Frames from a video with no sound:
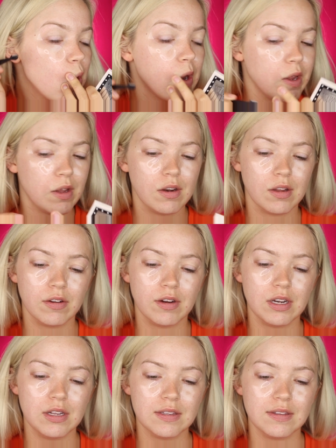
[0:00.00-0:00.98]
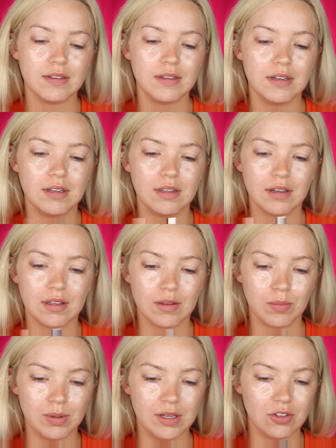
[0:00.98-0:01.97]
I can already see like
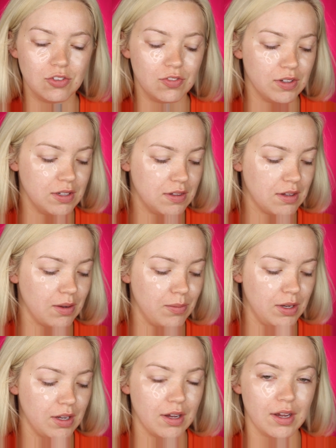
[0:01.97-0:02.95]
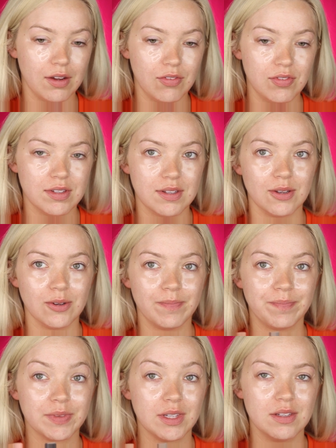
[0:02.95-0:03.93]
the peach fuzz coming off, so
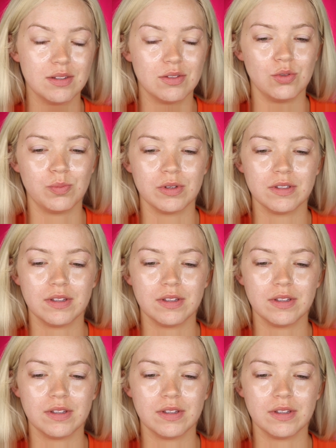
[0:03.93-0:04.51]
super